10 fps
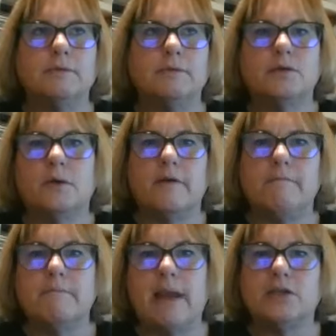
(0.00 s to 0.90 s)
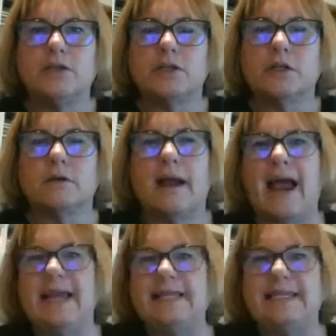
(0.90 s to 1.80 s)
sort of major
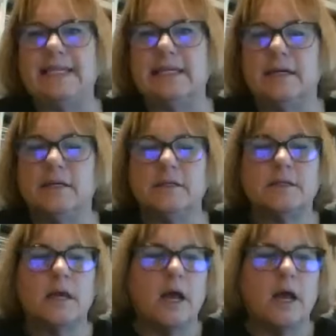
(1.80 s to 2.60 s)
ideas.